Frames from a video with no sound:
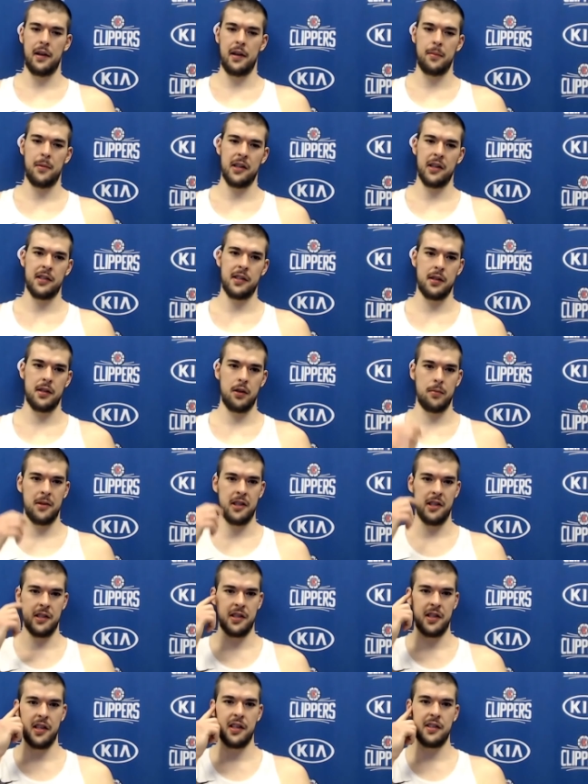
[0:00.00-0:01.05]
makes it so
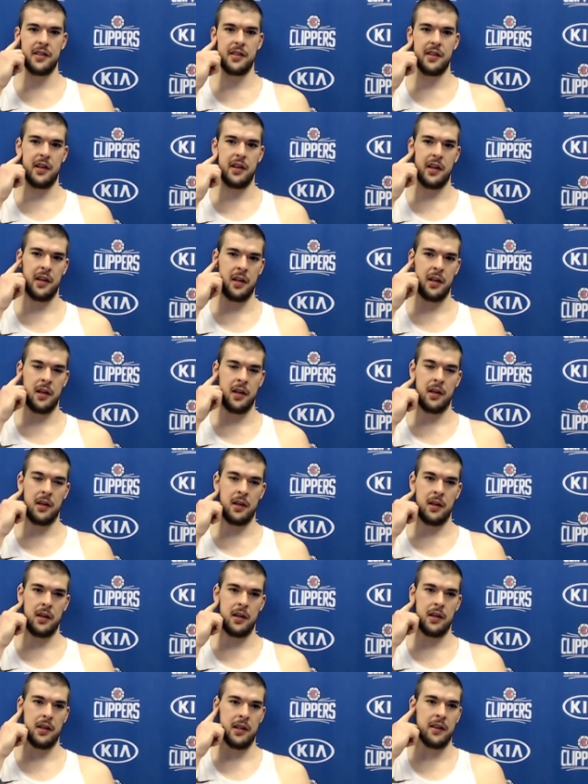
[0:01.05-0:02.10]
much easier, and
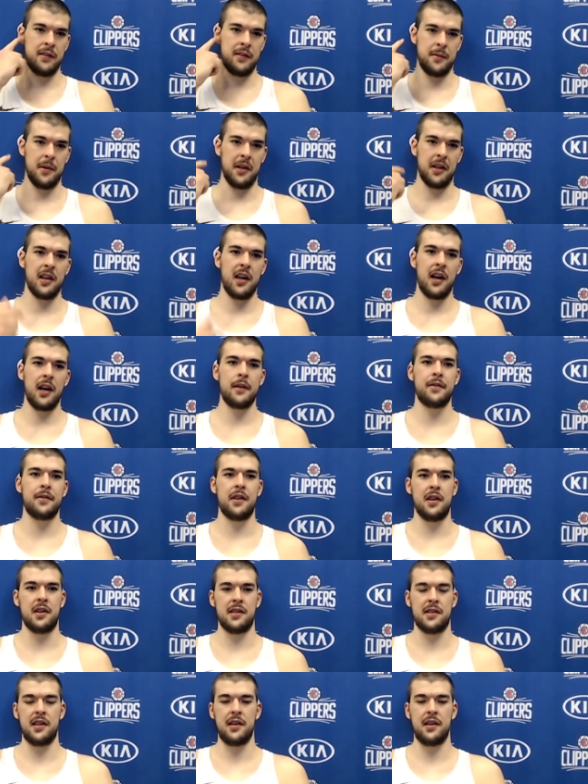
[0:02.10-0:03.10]
it gives me confidence.